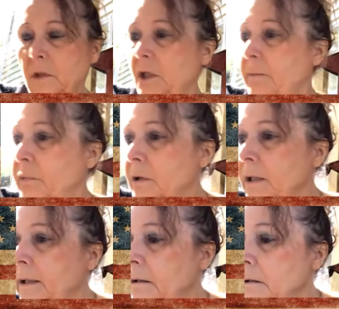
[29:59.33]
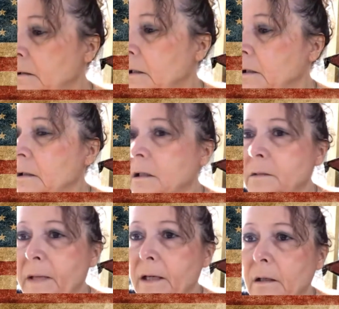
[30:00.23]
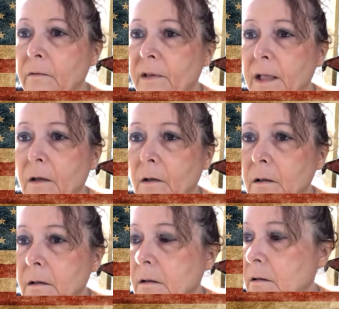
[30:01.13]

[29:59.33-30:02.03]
cheap looking. It looks better, thicker.